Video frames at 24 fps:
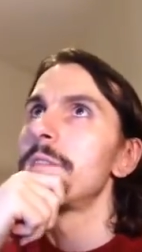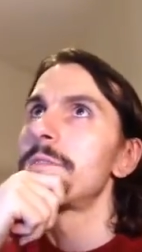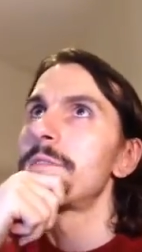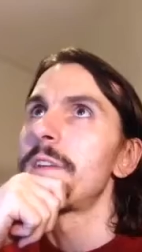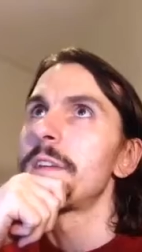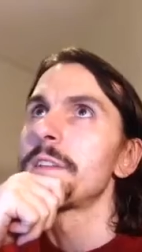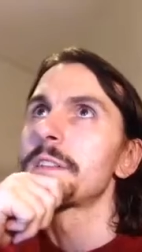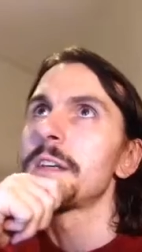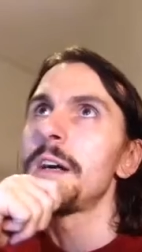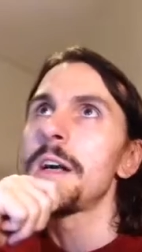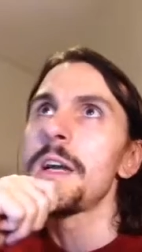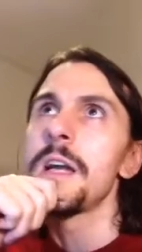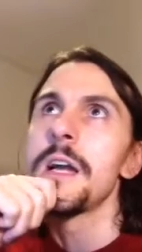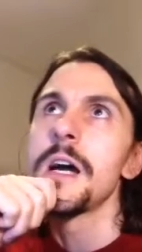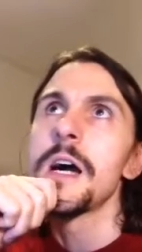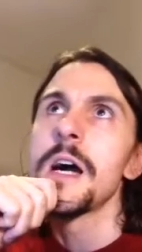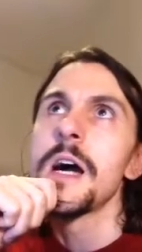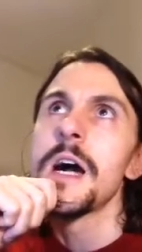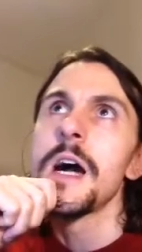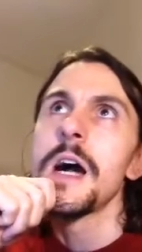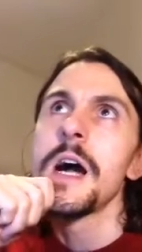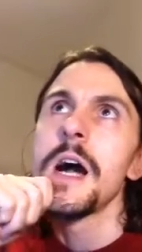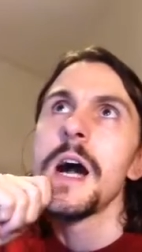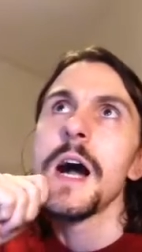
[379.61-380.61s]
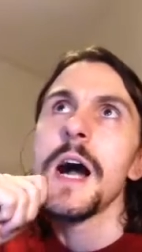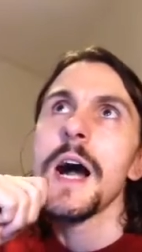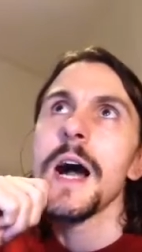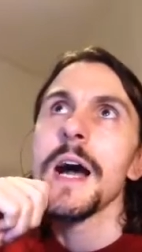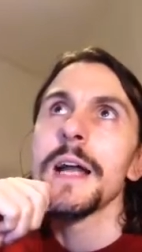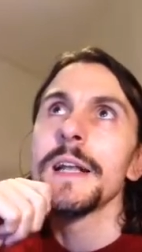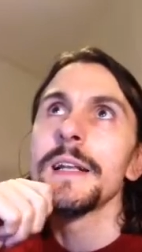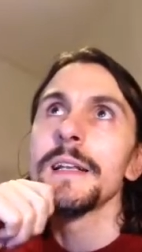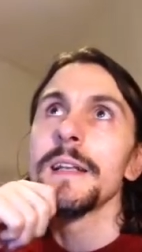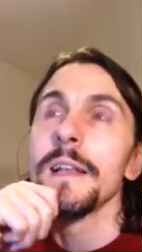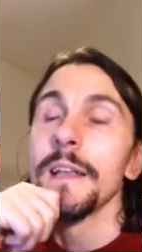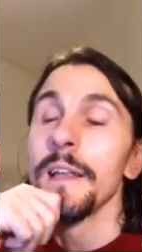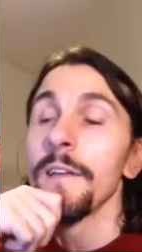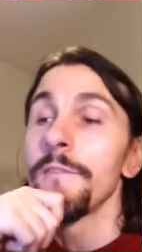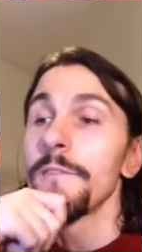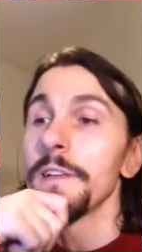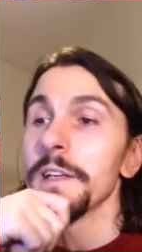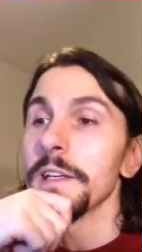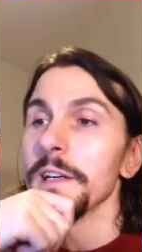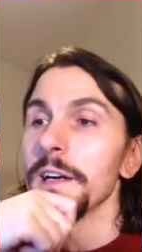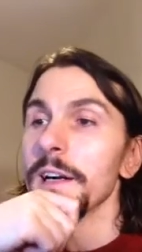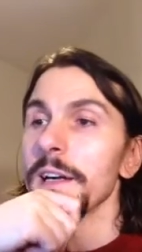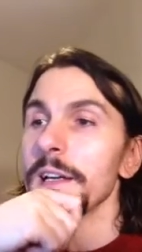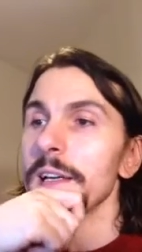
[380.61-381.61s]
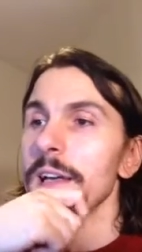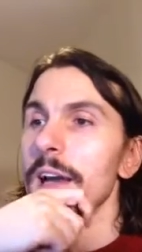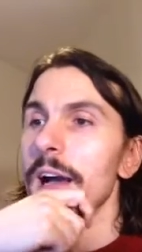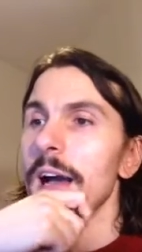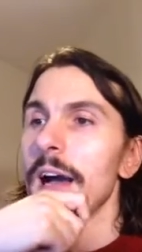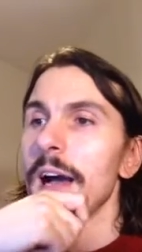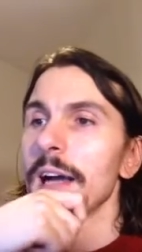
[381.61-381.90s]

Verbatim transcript: French guy and lovely guy.